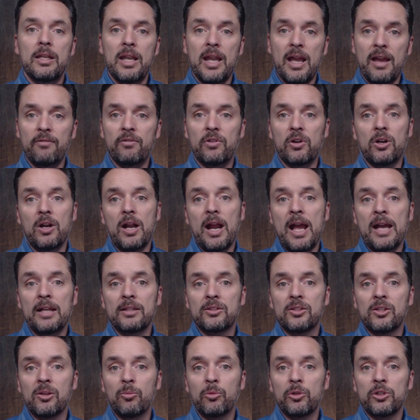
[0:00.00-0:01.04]
Never
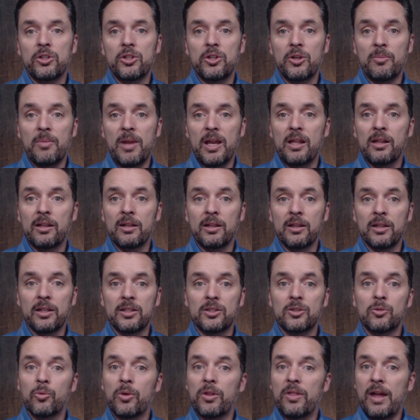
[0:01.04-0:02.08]
add someone to your mailing list